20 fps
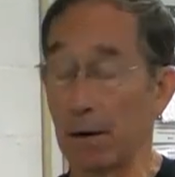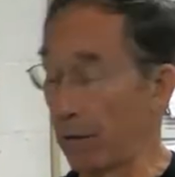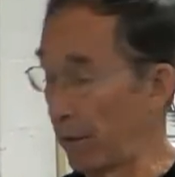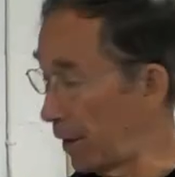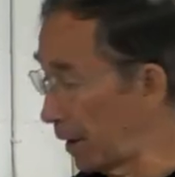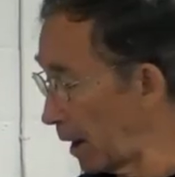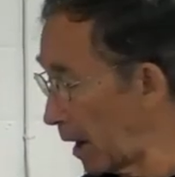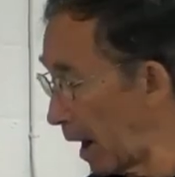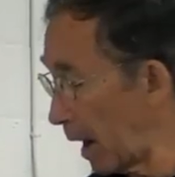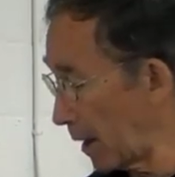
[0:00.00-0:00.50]
The
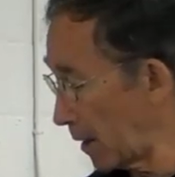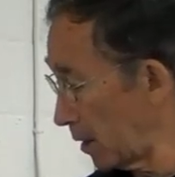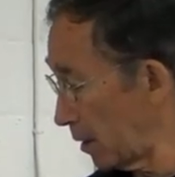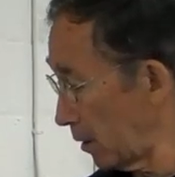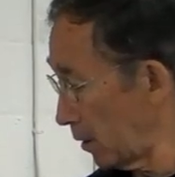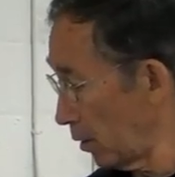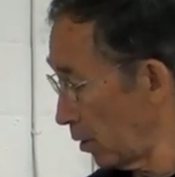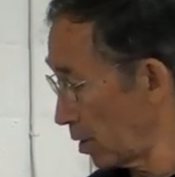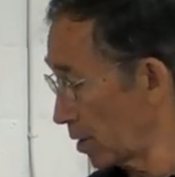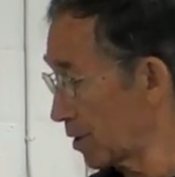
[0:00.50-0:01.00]
gun
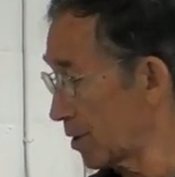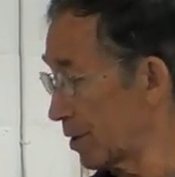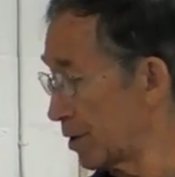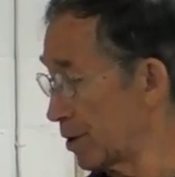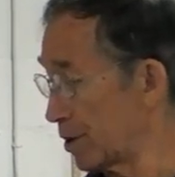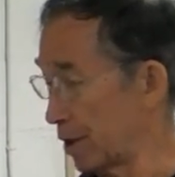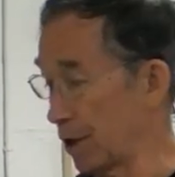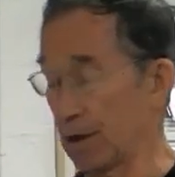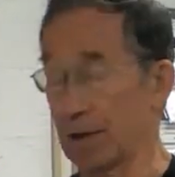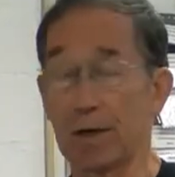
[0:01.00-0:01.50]
looks
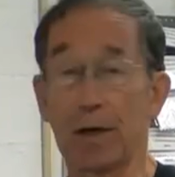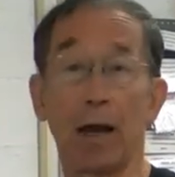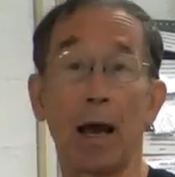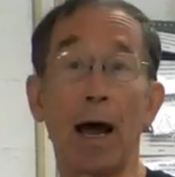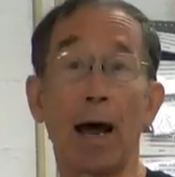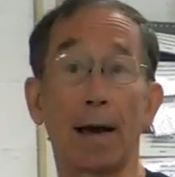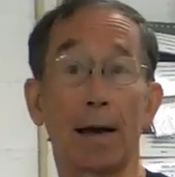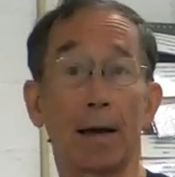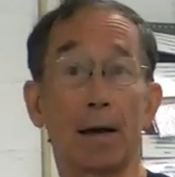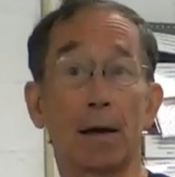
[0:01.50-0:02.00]
just
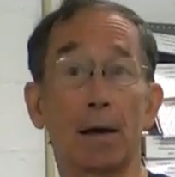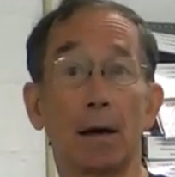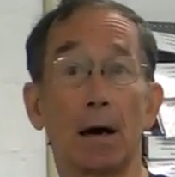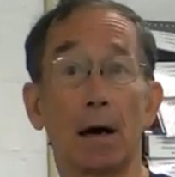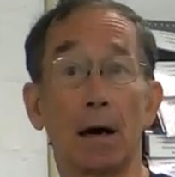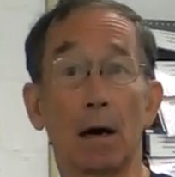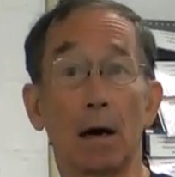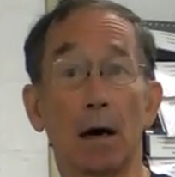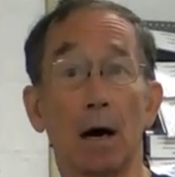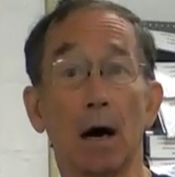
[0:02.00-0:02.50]
like
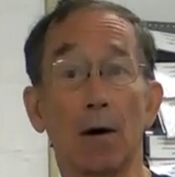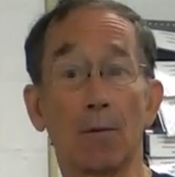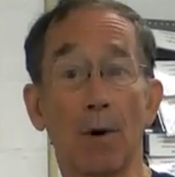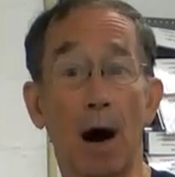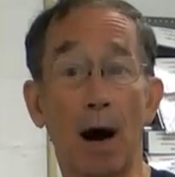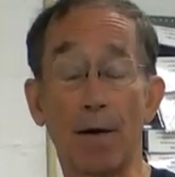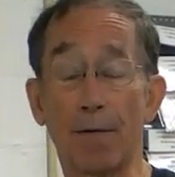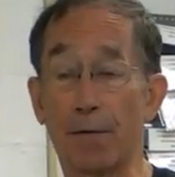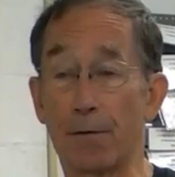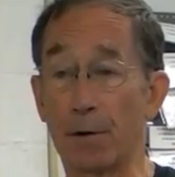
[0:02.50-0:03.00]
uh, a
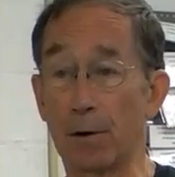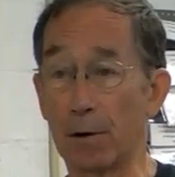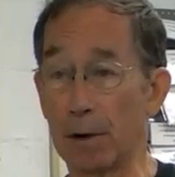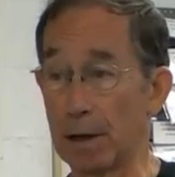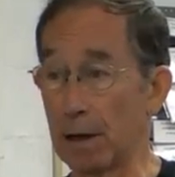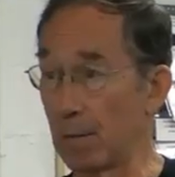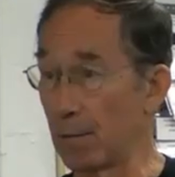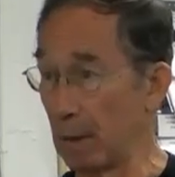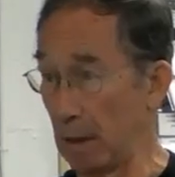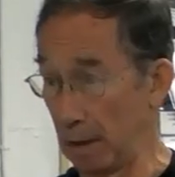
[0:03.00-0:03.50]
rifle
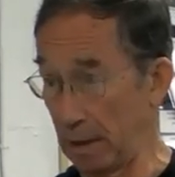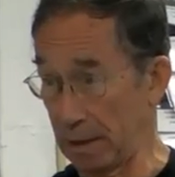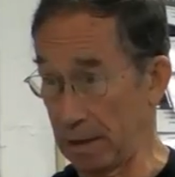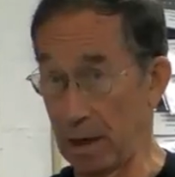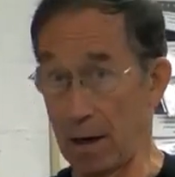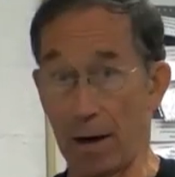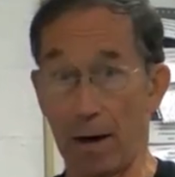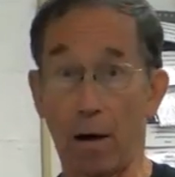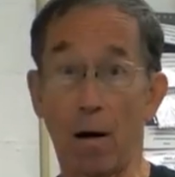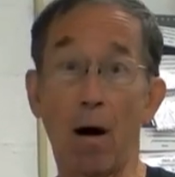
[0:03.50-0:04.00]
in a
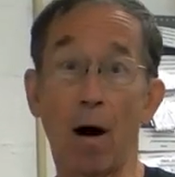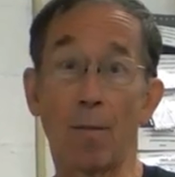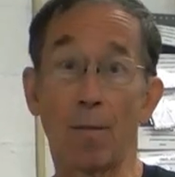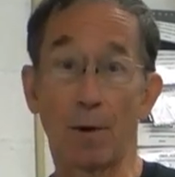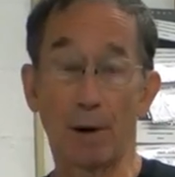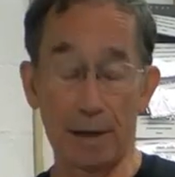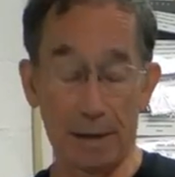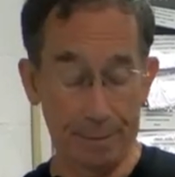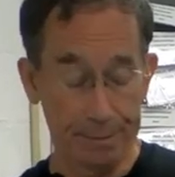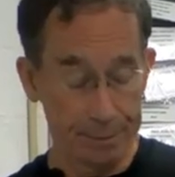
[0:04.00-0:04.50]
military
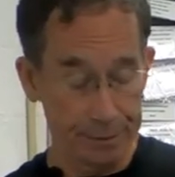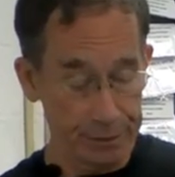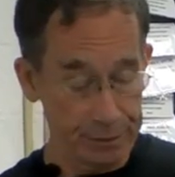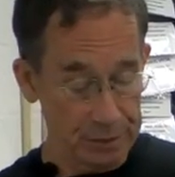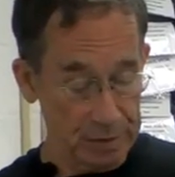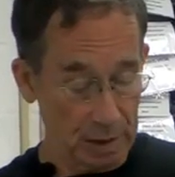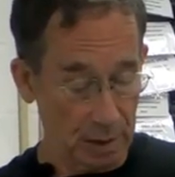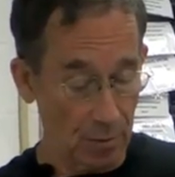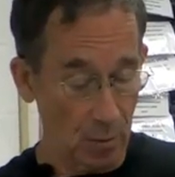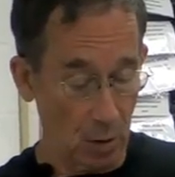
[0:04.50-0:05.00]
armory
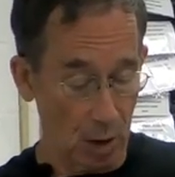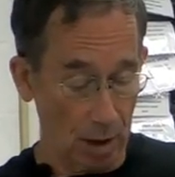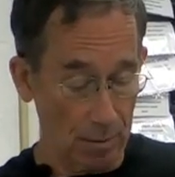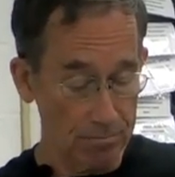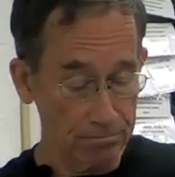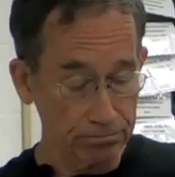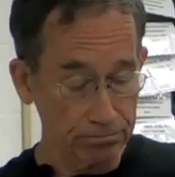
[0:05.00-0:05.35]
somewhere.